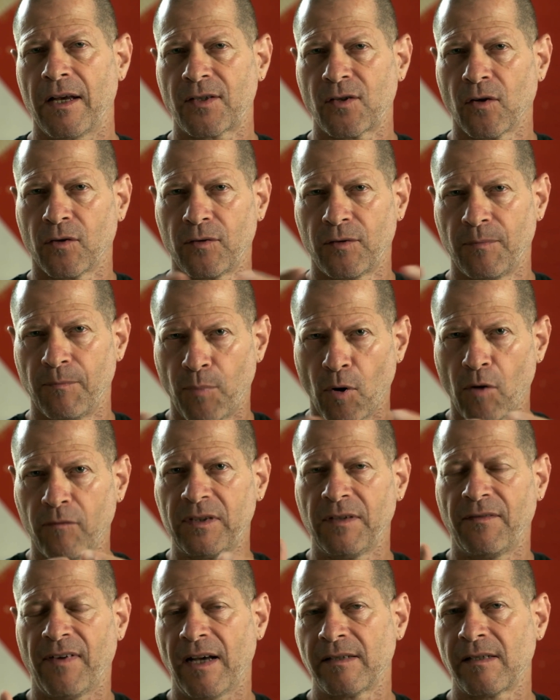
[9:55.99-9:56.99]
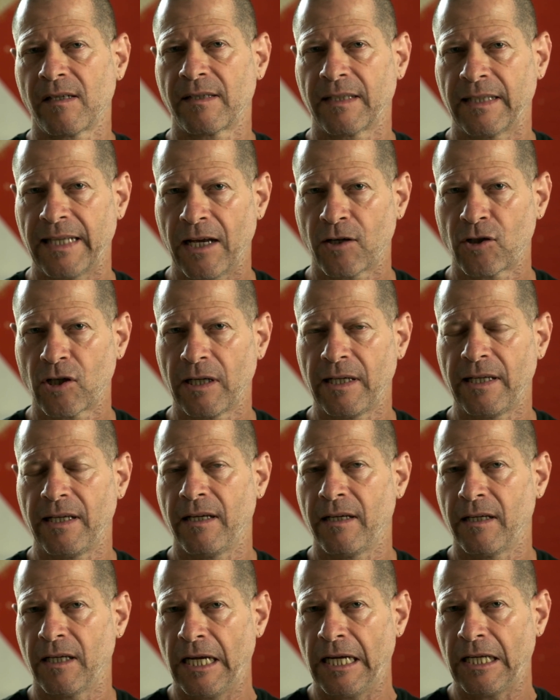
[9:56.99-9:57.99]
So both devices can
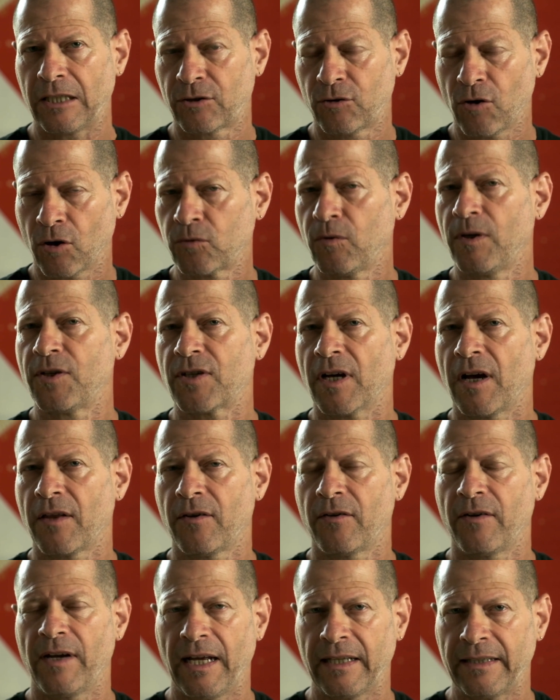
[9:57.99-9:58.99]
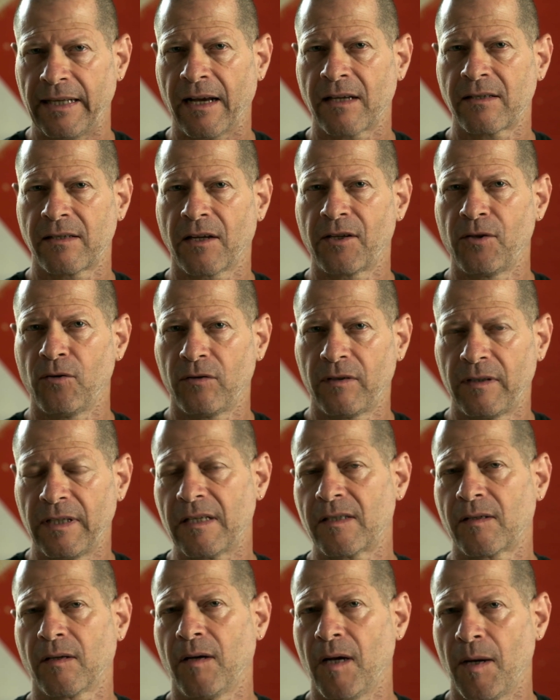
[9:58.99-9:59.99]
actually talk to each other and execute
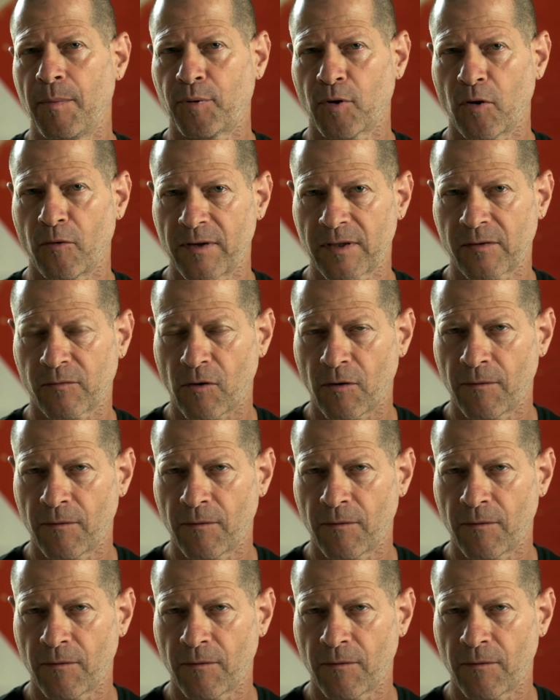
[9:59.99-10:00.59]
this ProRes